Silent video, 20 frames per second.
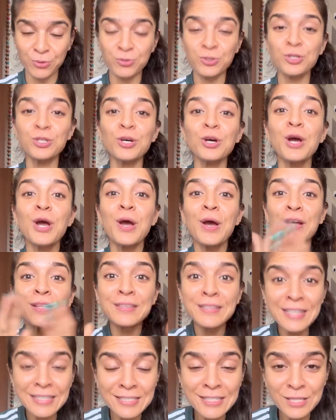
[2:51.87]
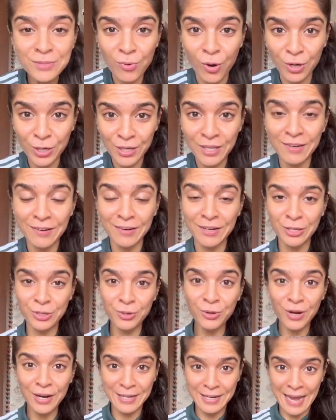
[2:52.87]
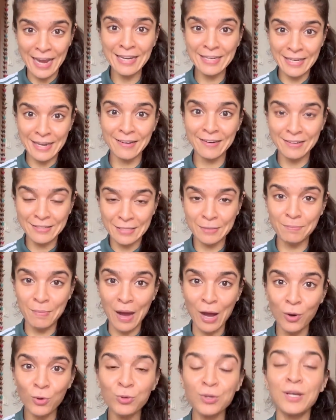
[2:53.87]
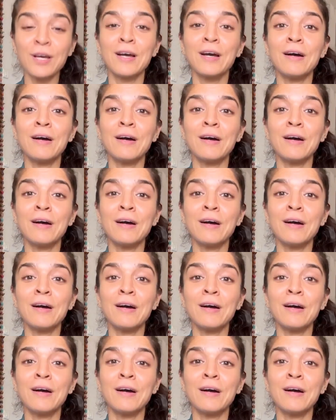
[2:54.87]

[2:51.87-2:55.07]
So this is what, a night terror is about.